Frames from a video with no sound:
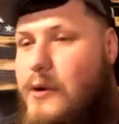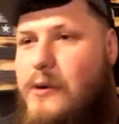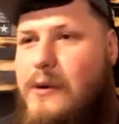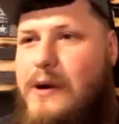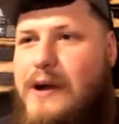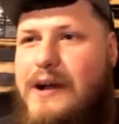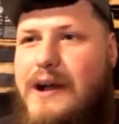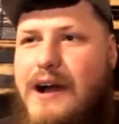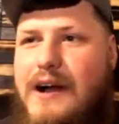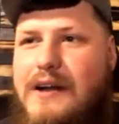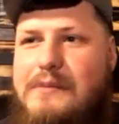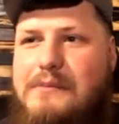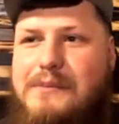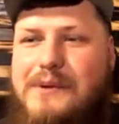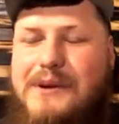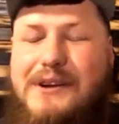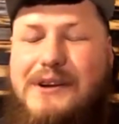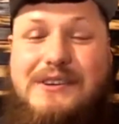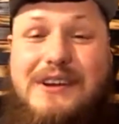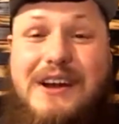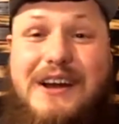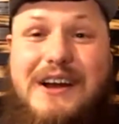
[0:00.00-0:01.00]
got in beard?
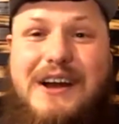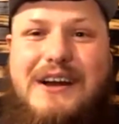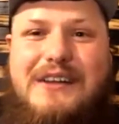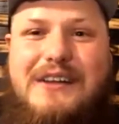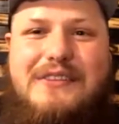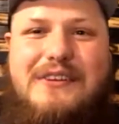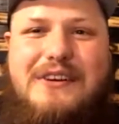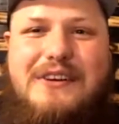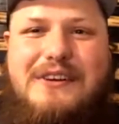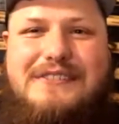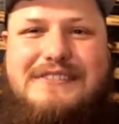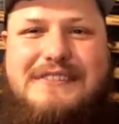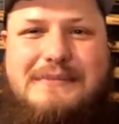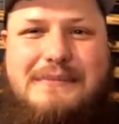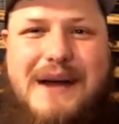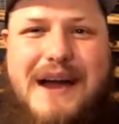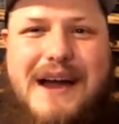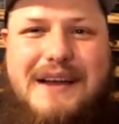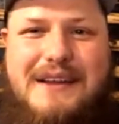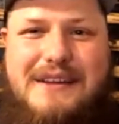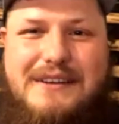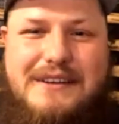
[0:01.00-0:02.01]
I got the
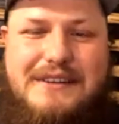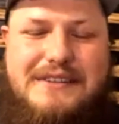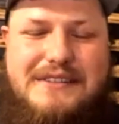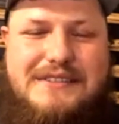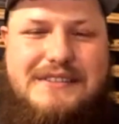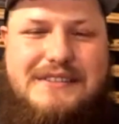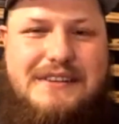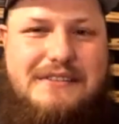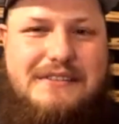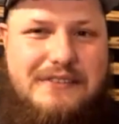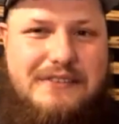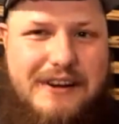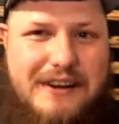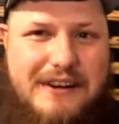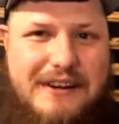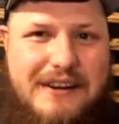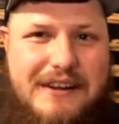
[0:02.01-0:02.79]
tobacconist in right now.